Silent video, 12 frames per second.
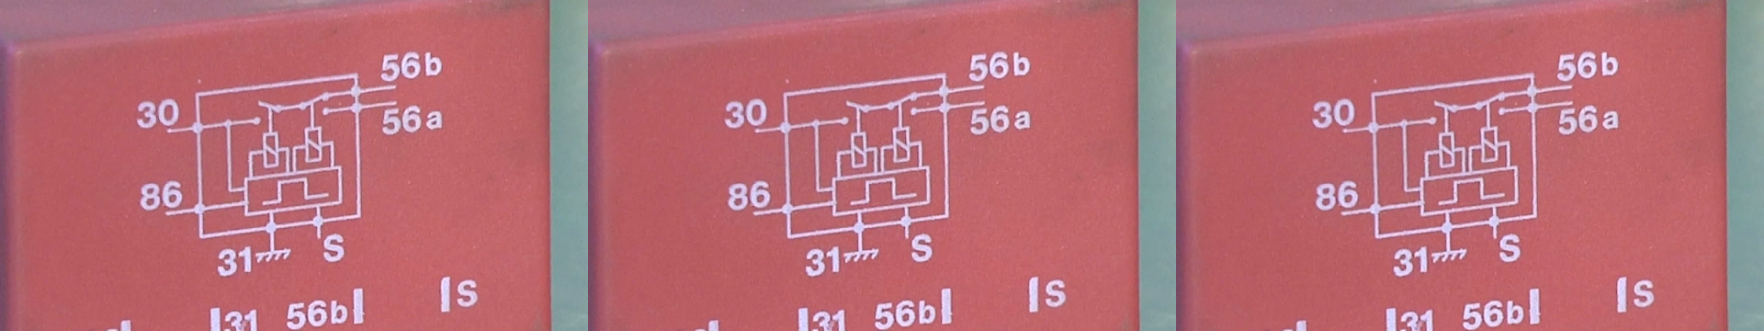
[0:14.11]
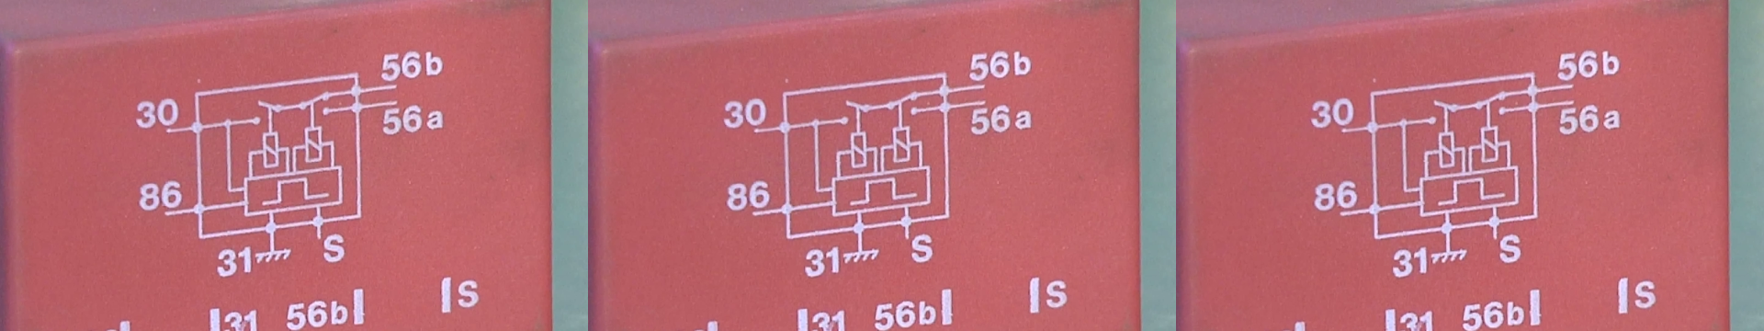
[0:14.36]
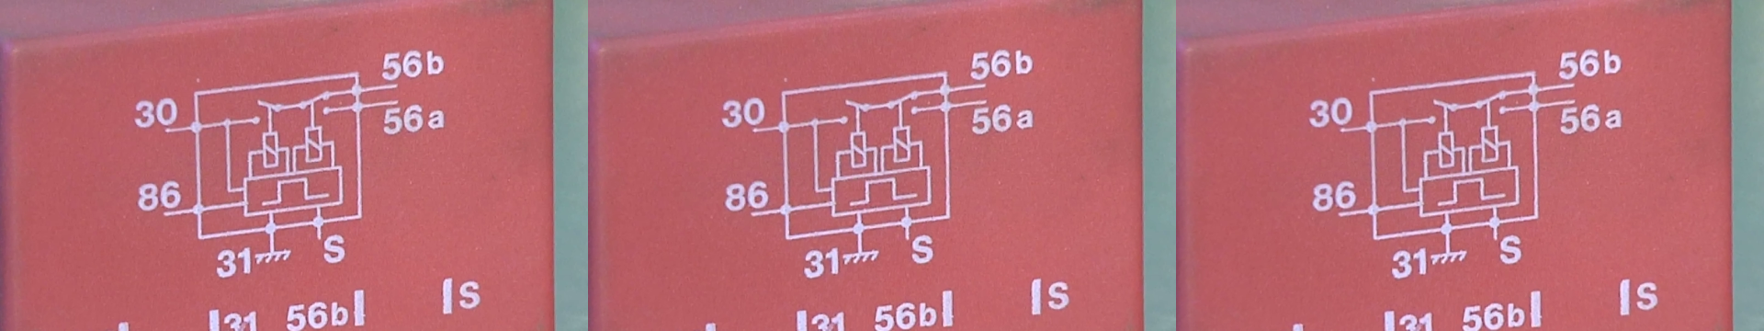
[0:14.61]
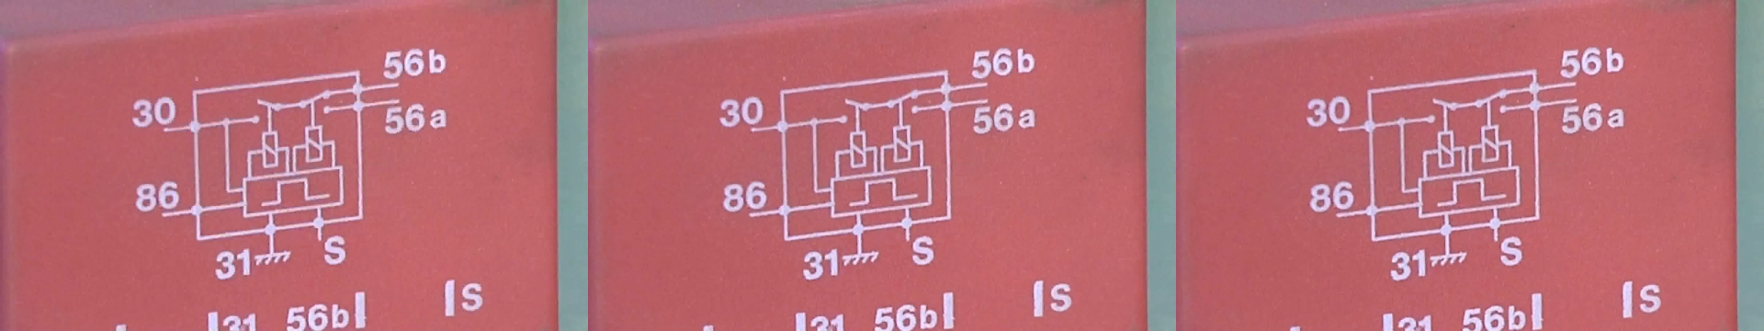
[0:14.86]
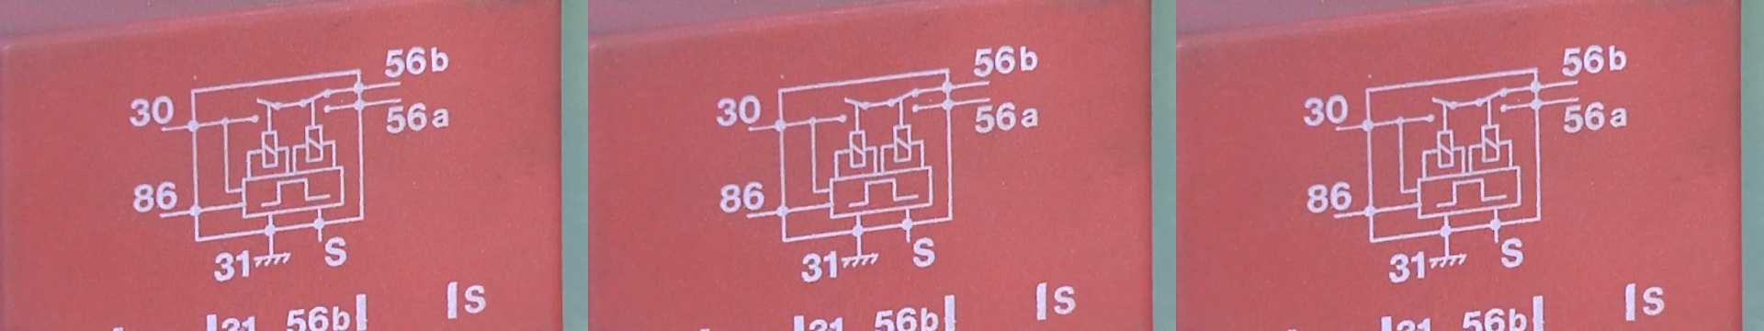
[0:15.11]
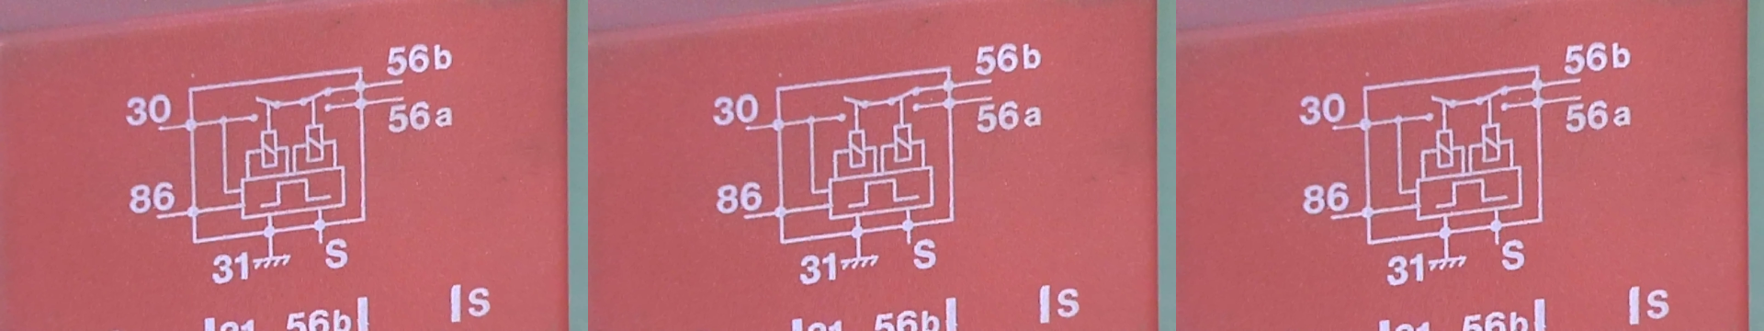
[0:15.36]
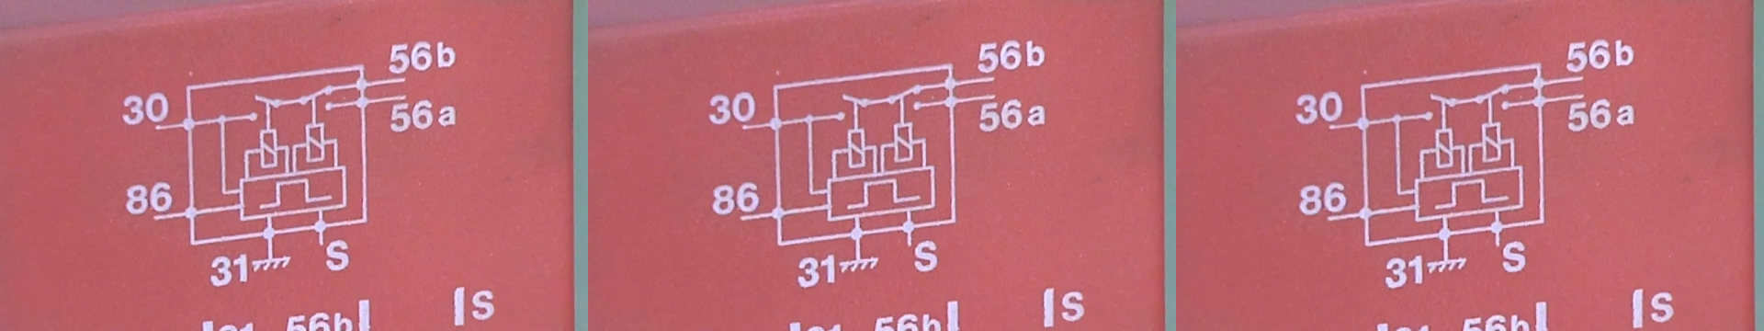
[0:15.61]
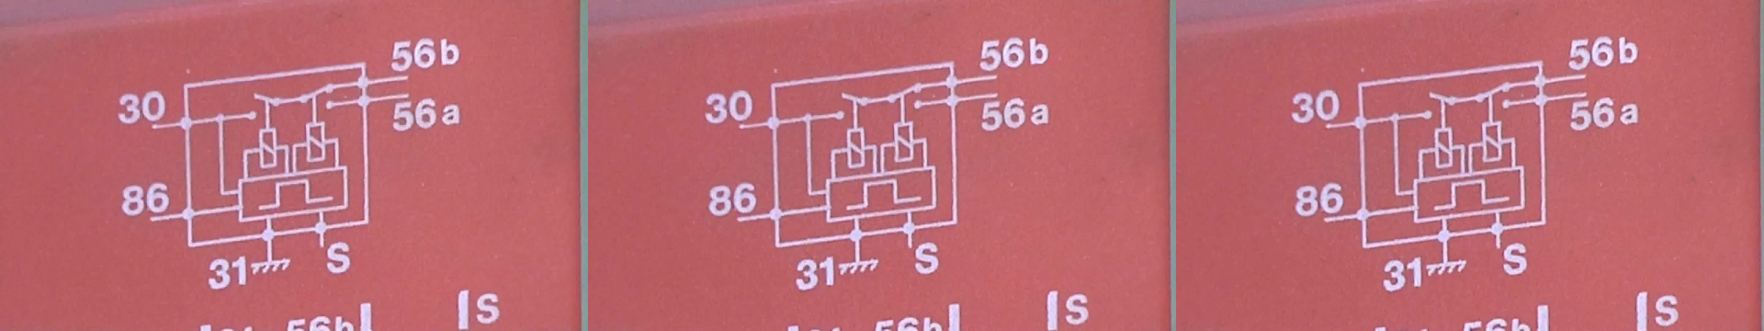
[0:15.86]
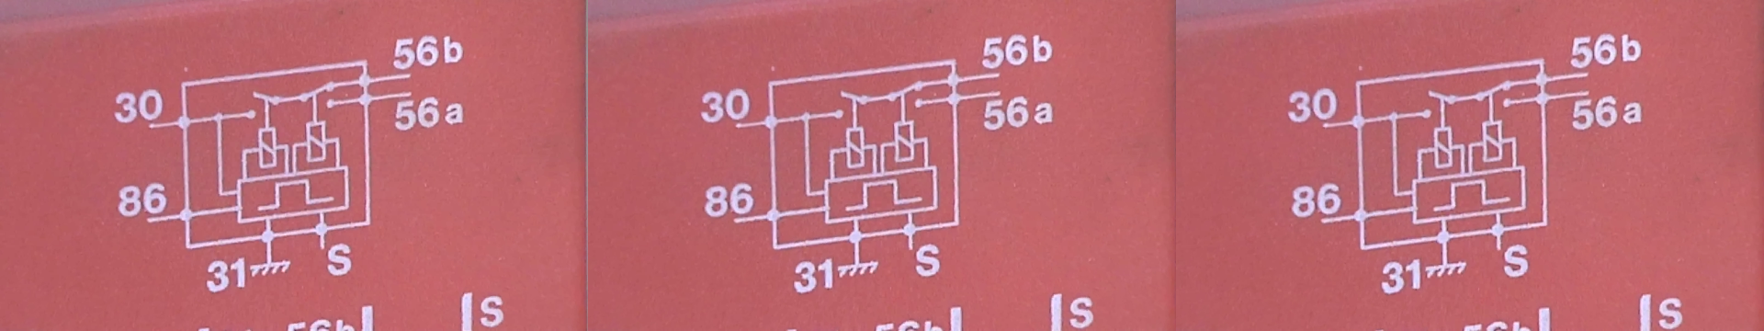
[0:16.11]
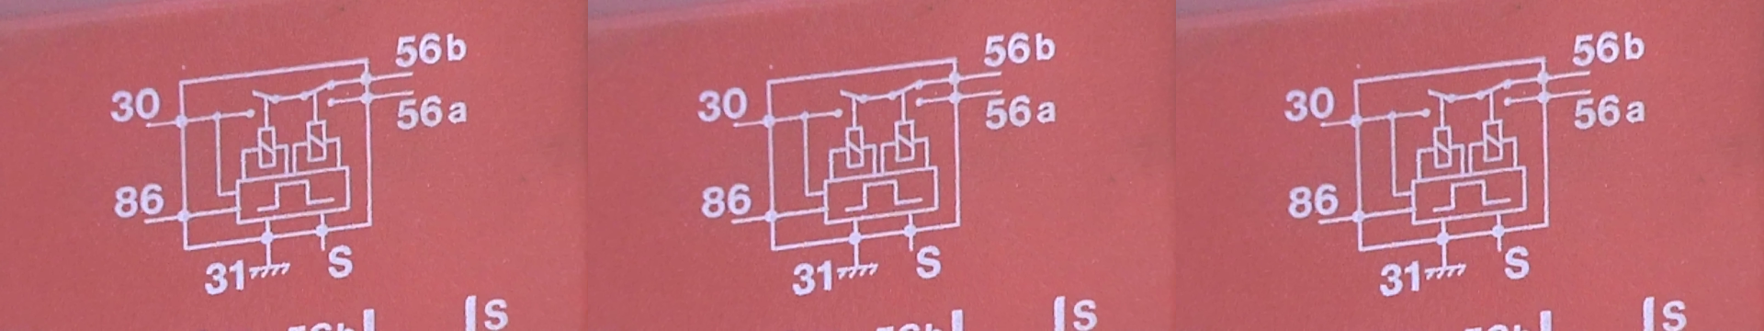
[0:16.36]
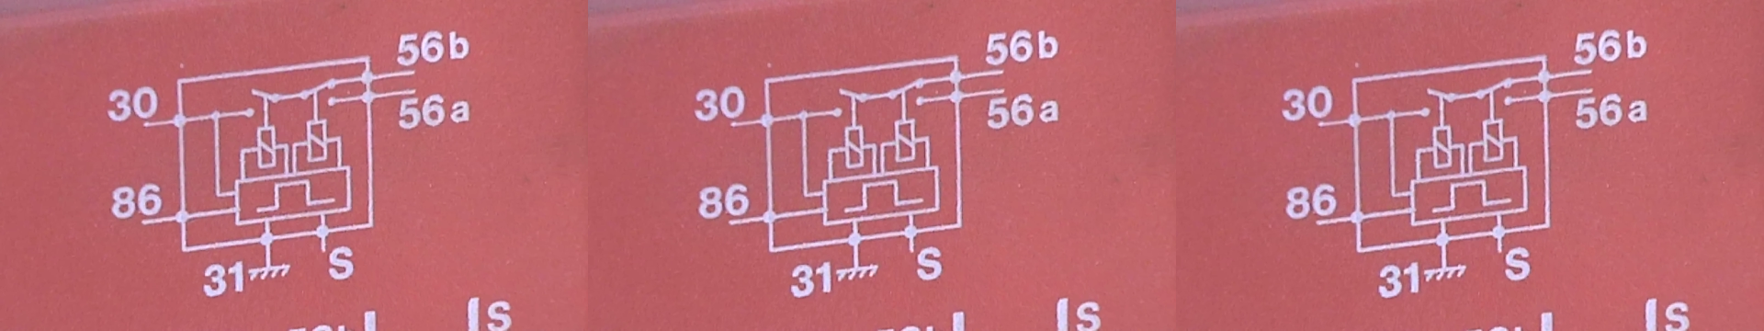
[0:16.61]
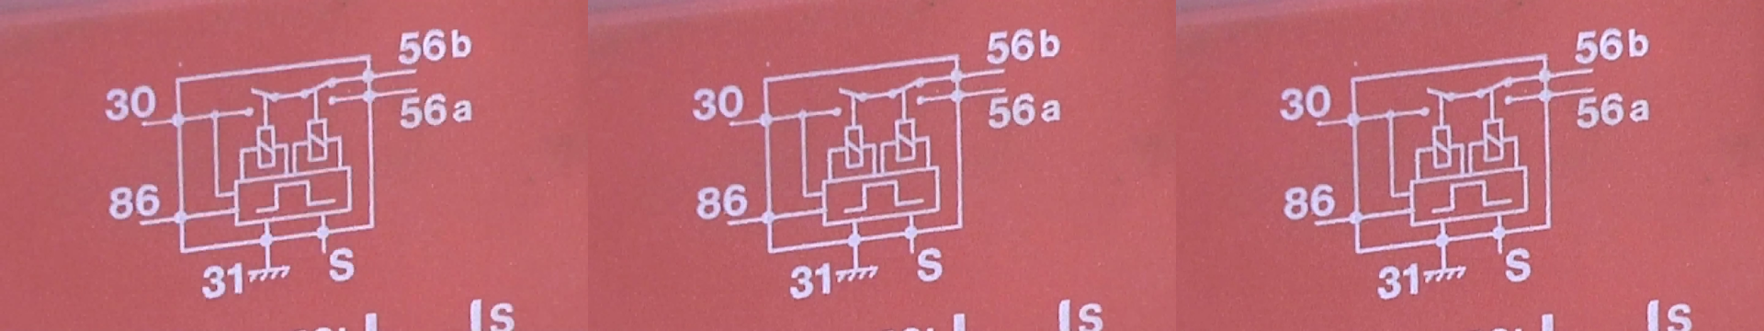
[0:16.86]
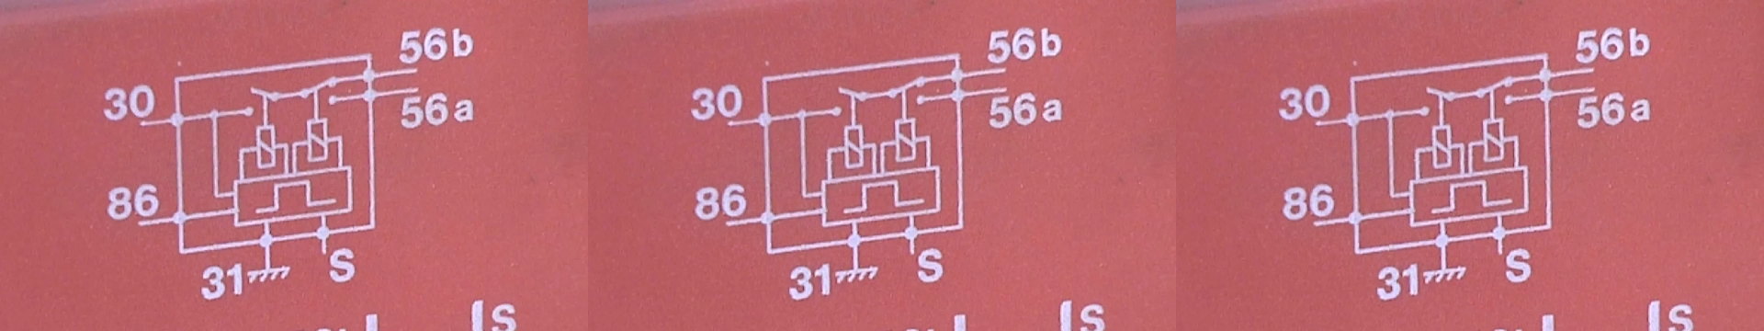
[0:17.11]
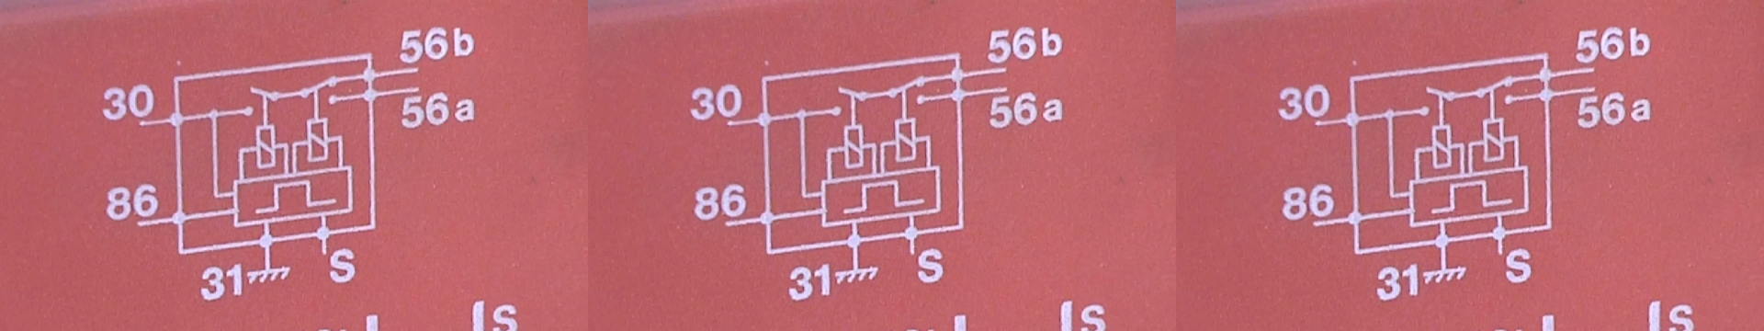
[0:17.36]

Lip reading: Nobody's mouth can be seen.